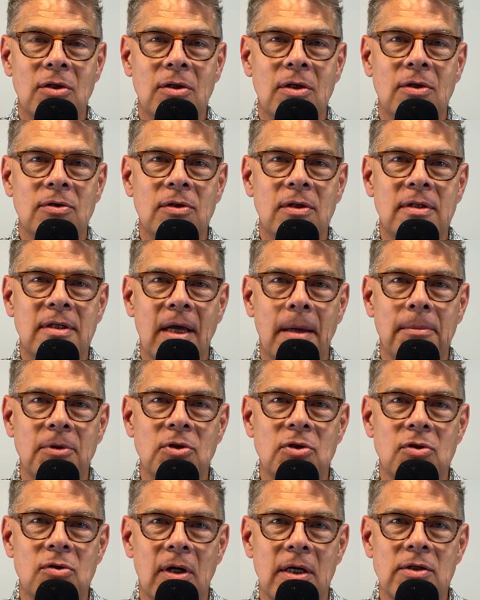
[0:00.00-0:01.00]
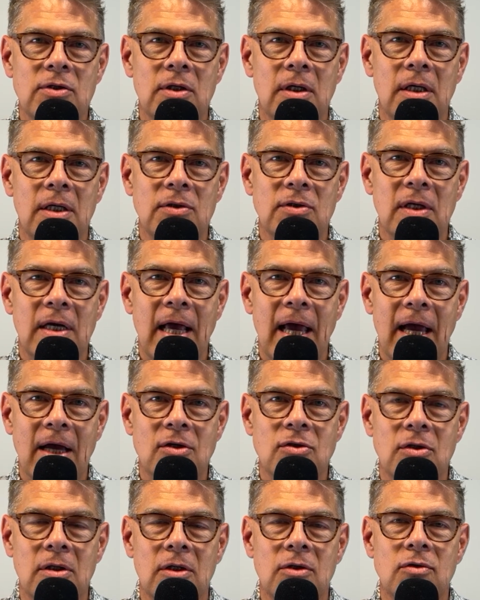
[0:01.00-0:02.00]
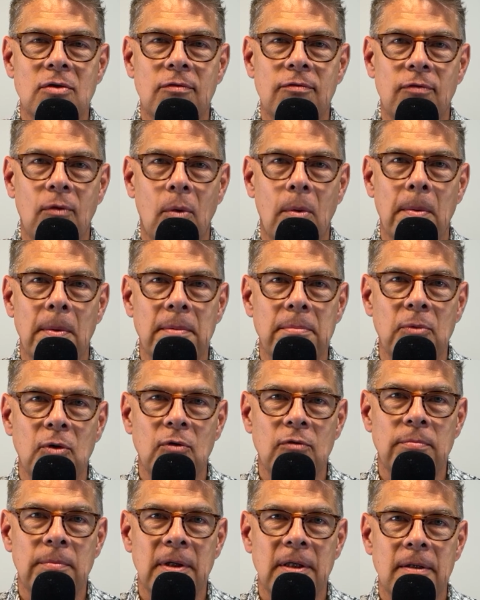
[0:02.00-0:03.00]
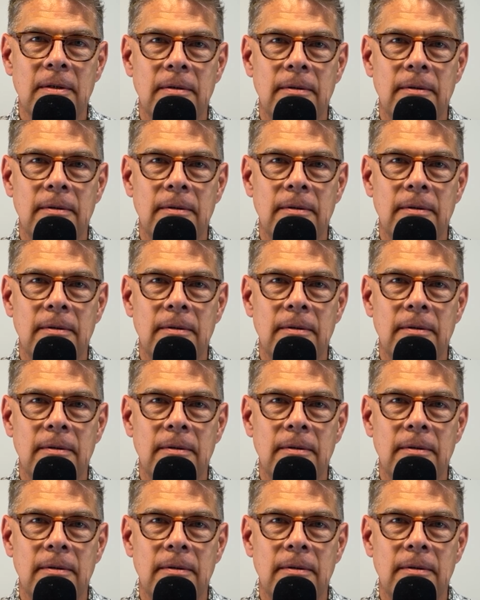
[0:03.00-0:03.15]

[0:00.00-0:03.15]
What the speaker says: because a demonstration is an action. It's a forward movement.